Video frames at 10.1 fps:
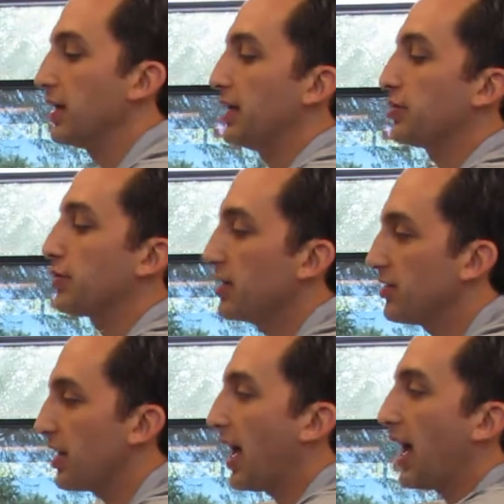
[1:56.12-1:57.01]

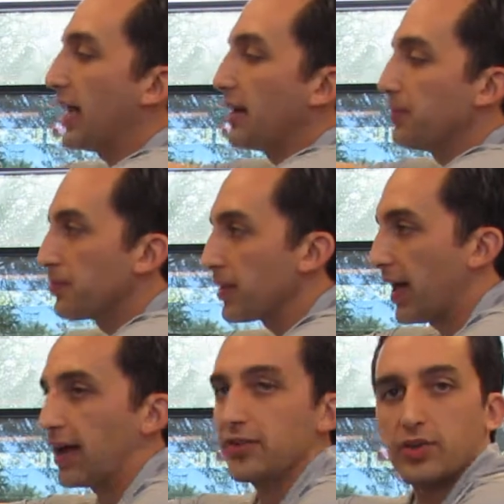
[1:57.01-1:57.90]
Increase the height
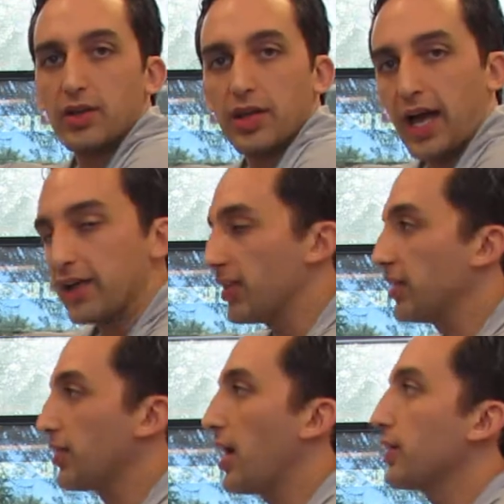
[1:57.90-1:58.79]
as
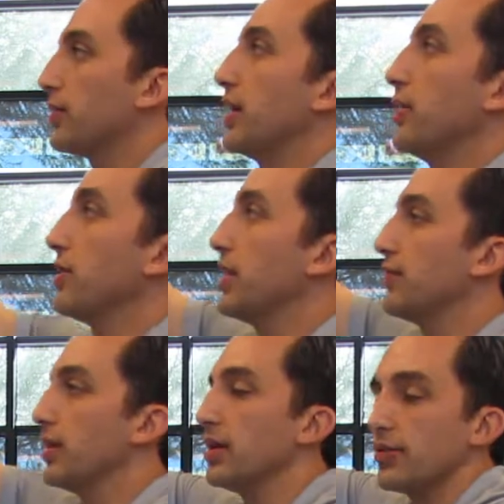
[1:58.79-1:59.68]
they tolerate it. You can
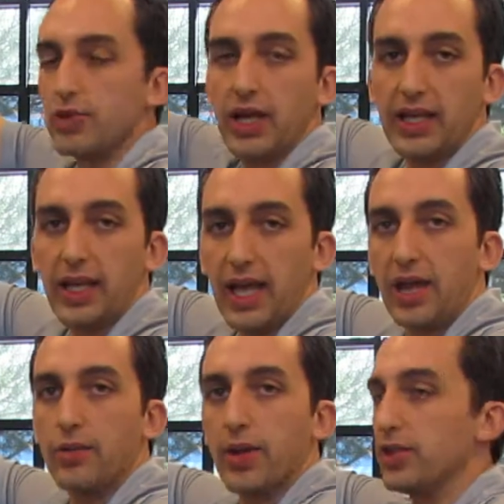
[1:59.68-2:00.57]
even try to get
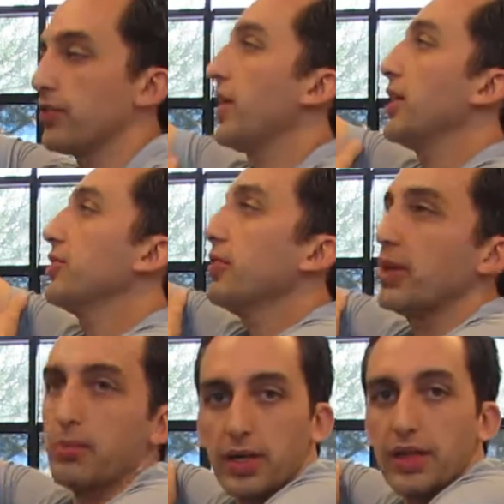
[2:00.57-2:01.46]
end range flexion. You
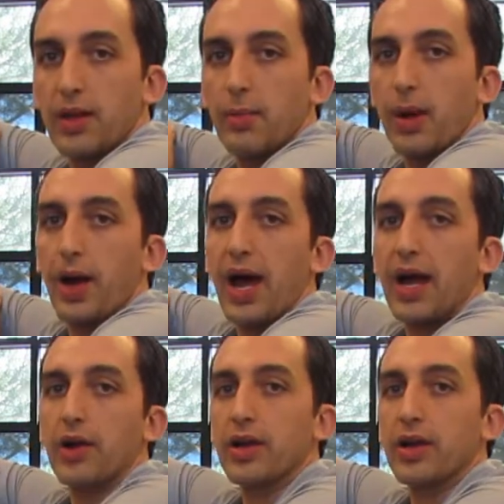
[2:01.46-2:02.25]
can bring them up higher